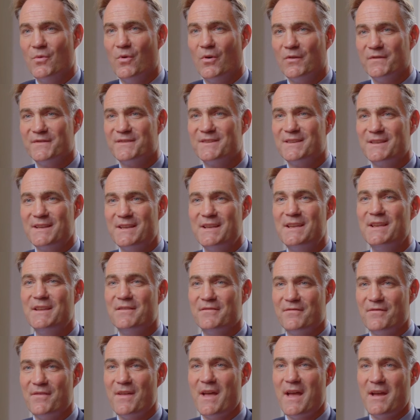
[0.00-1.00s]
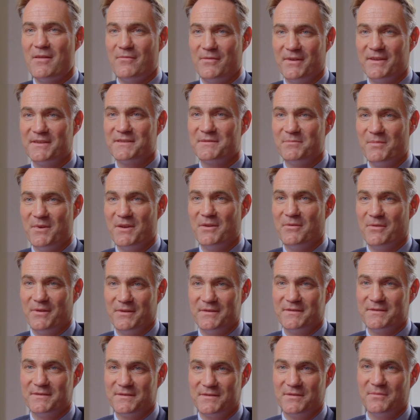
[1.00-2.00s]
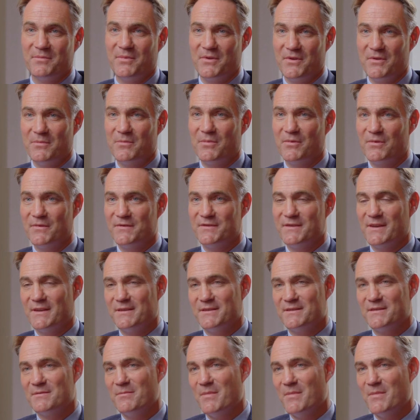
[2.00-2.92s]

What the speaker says: want to give their experience to pupils and to